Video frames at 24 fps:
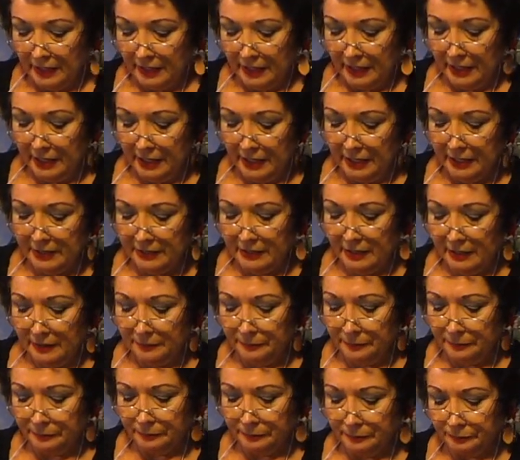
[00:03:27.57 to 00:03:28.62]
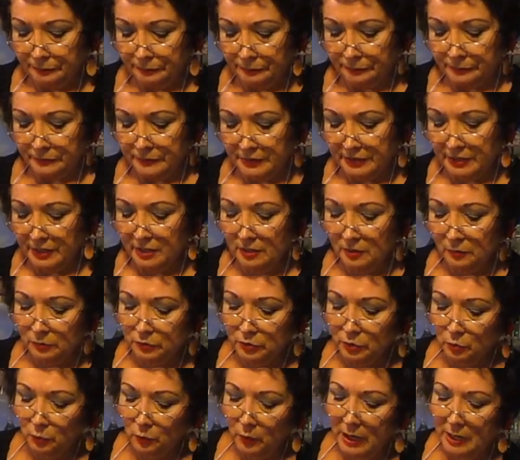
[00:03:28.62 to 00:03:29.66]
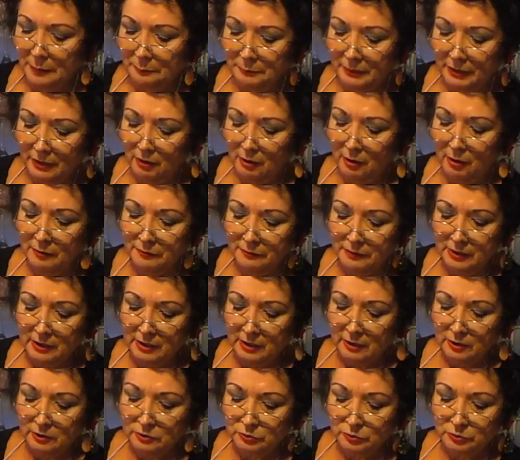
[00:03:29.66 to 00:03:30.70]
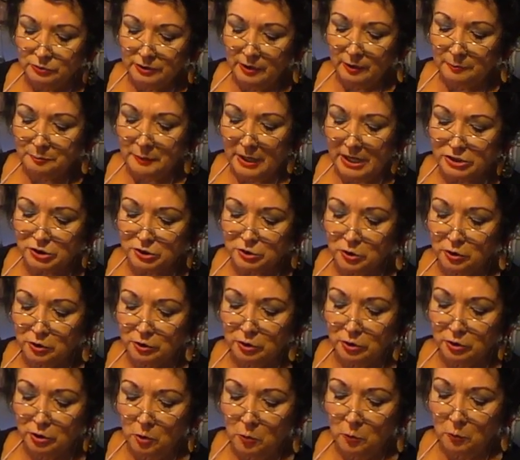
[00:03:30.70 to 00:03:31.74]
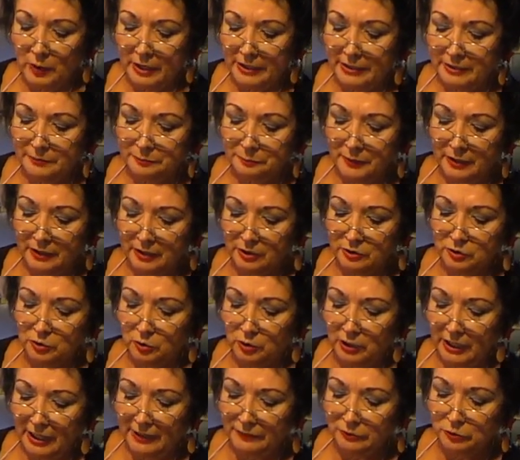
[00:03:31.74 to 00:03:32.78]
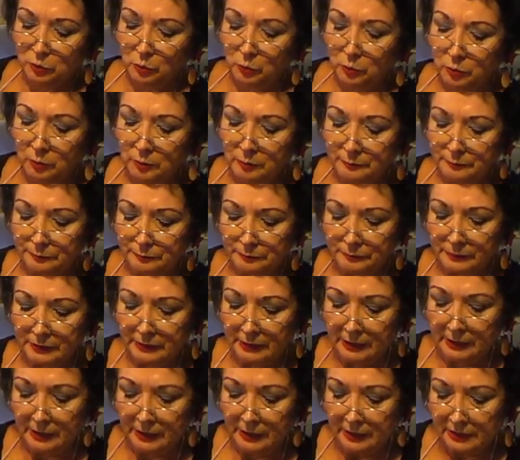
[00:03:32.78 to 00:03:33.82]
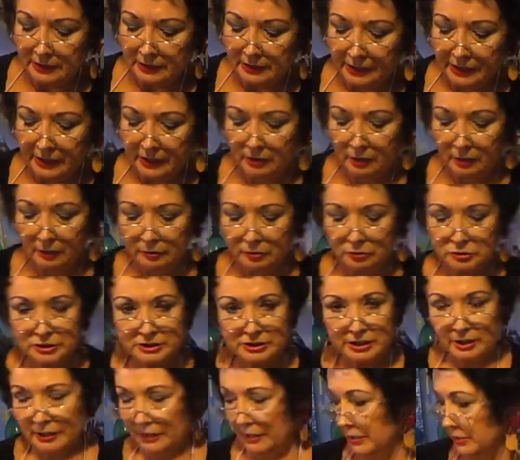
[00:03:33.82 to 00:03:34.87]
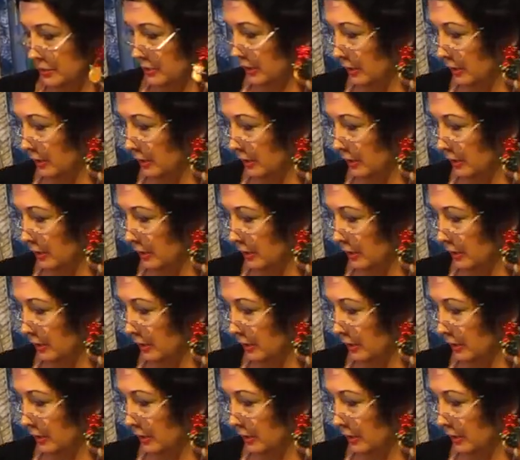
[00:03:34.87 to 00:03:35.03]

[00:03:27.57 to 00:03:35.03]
and see, you wipe it off. You make sure you don't wet it because you'll have to clean all those chilies